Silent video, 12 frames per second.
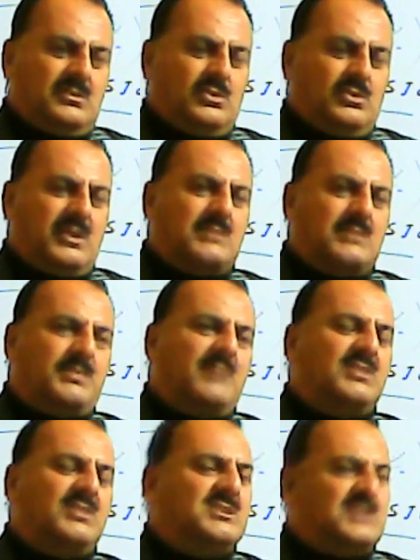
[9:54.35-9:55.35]
you can speak
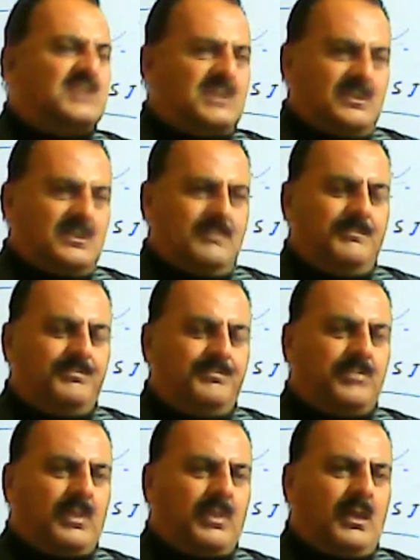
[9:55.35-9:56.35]
with each other
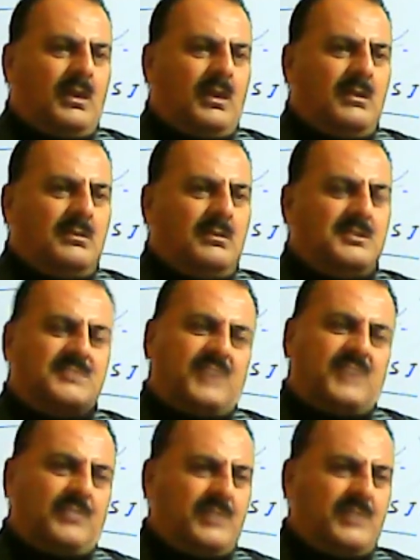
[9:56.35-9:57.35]
just
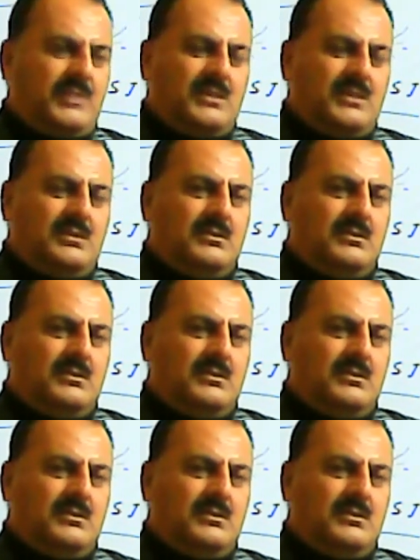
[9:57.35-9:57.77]
for one week.